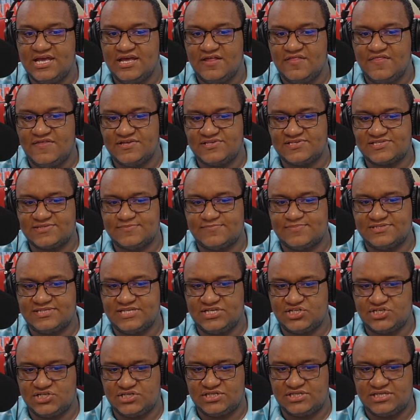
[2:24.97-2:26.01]
This
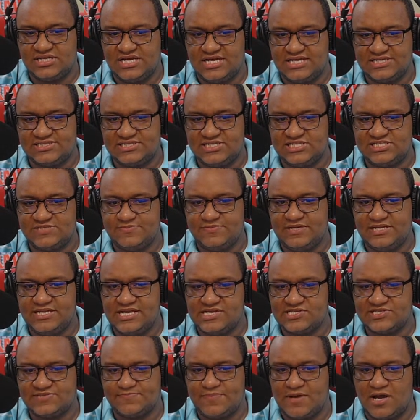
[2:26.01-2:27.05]
position has since been
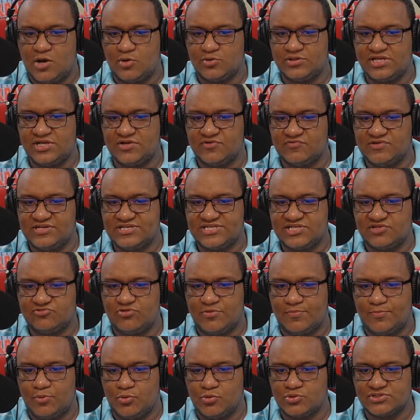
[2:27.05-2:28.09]
espoused in a recent
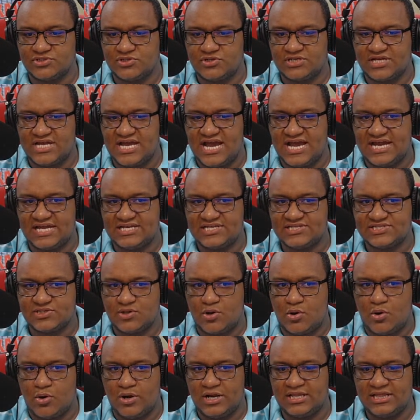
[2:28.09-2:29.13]
report on Guyana's
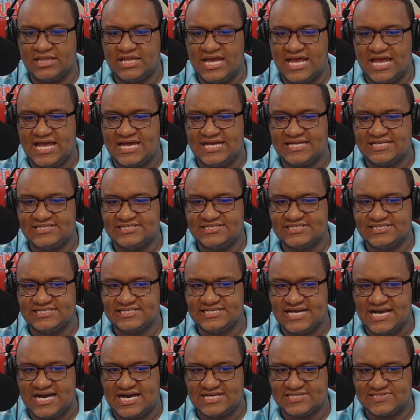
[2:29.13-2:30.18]
oil and
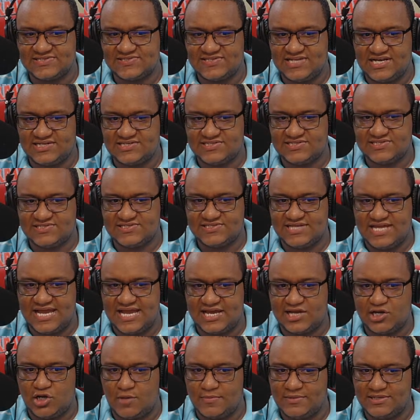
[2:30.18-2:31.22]
gas sector's
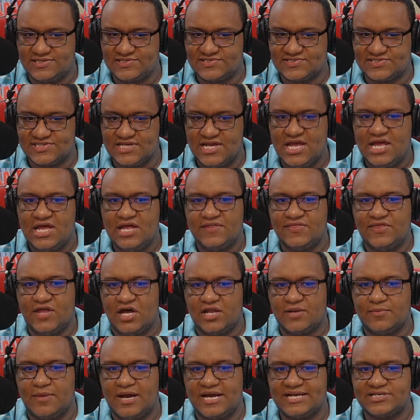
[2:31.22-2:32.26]
economics
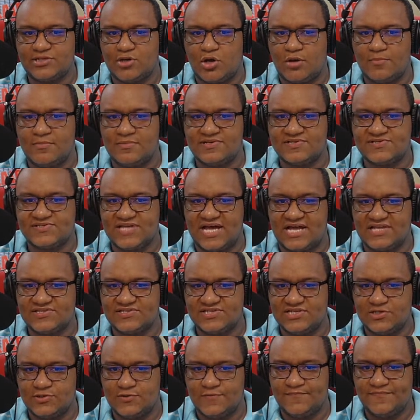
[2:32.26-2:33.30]
done by Tom
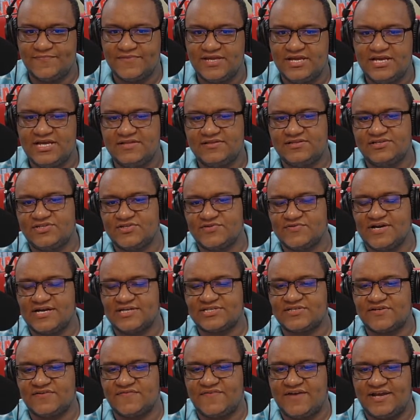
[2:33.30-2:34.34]
Zanzelo, the
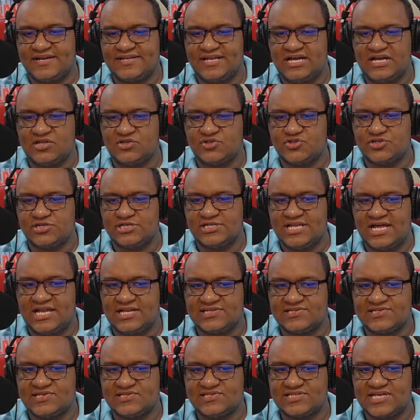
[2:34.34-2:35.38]
Director of Financial
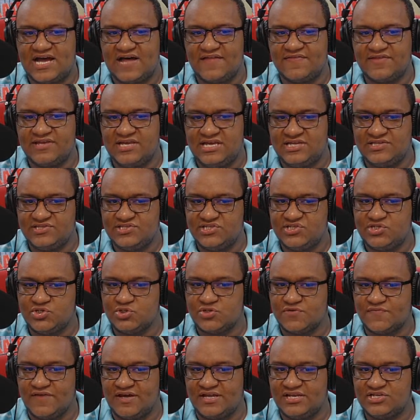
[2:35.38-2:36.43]
Analysis at the
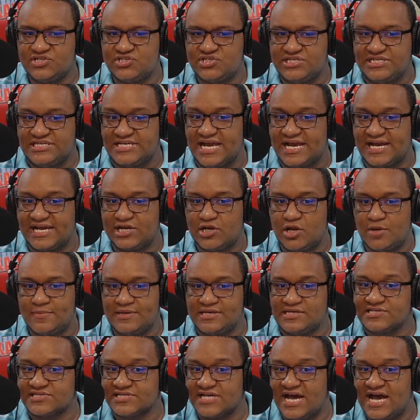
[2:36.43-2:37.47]
Institute of Energy
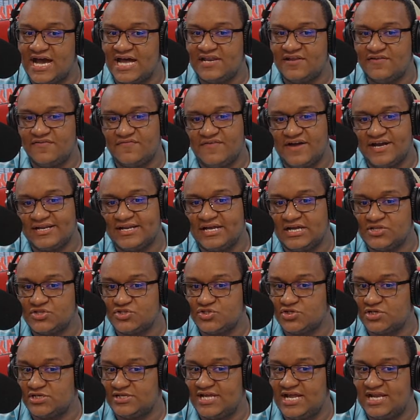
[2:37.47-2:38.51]
Economics and
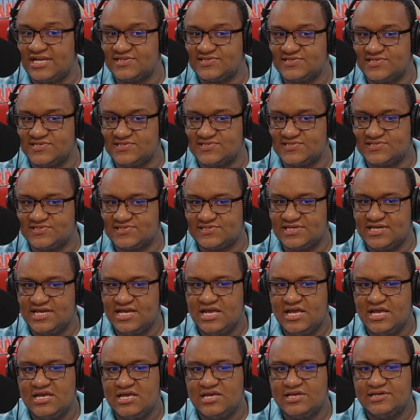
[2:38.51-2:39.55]
Financial Analysis.
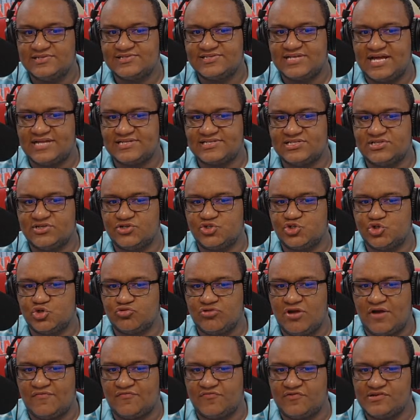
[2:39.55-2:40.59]
Zanzelo drew
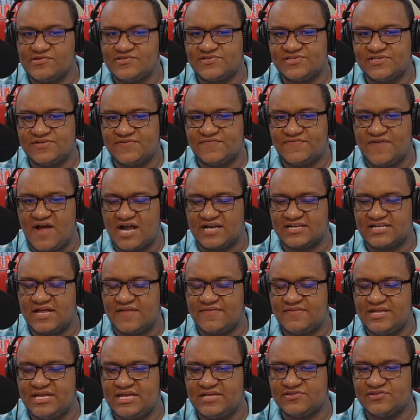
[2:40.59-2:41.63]
reference to the fact
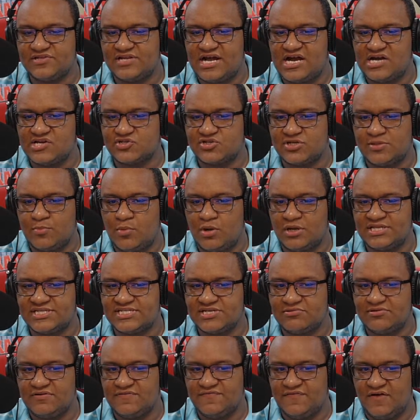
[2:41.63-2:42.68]
that the International
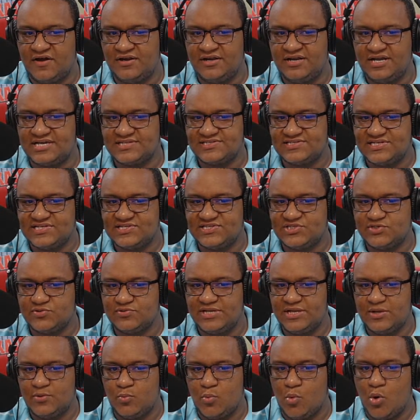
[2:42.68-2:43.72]
Monetary Fund has
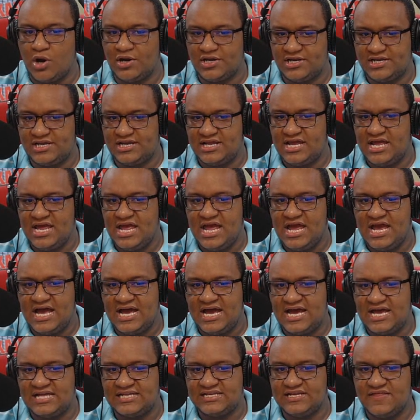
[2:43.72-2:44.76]
issued a warning,
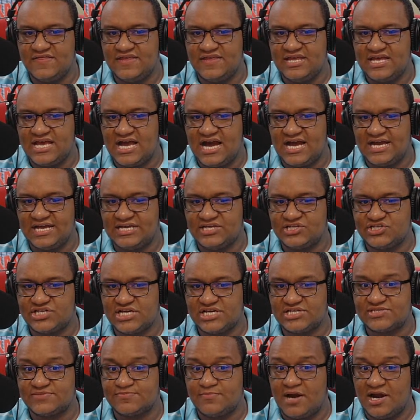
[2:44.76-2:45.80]
and the
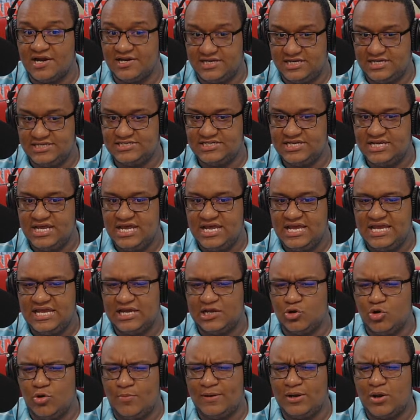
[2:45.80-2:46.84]
IHS Markit, a
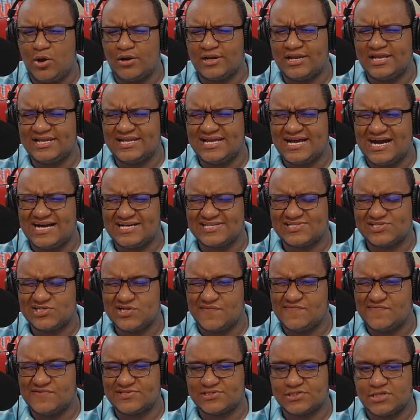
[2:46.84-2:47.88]
global oil and gas
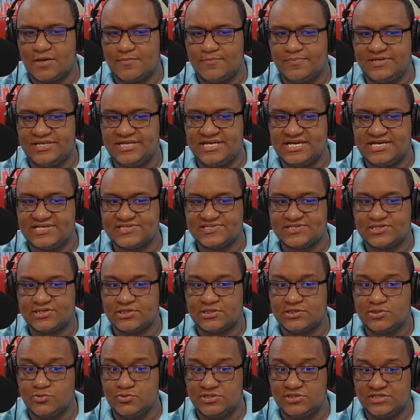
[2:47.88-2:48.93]
service company, has
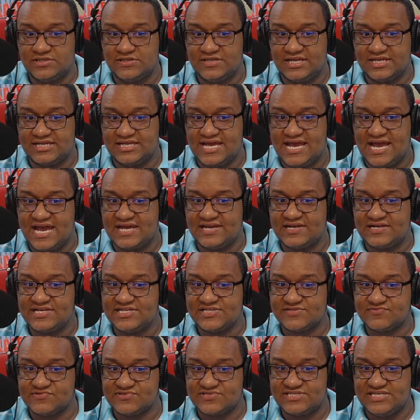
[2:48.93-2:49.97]
concluded that Guyana
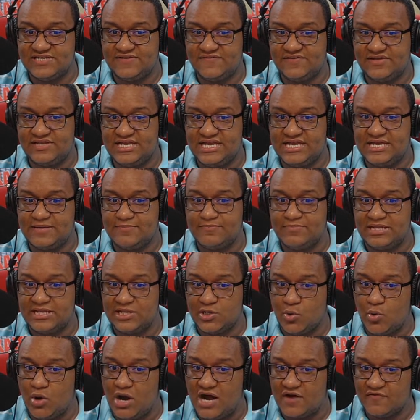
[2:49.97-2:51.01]
is receiving a
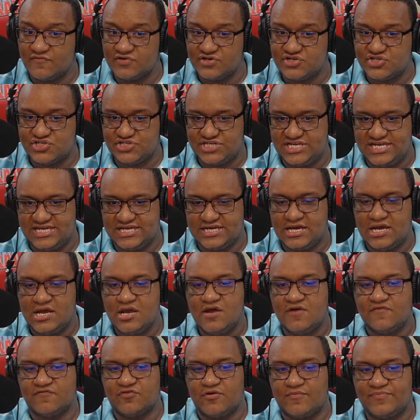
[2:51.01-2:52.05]
below-average take
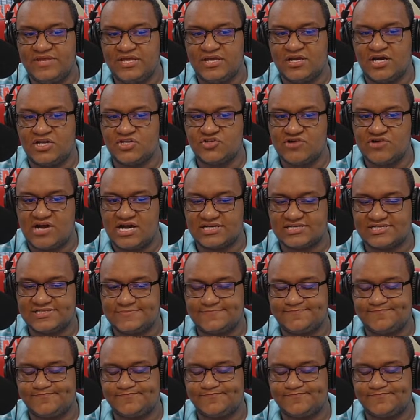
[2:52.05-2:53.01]
from the contract.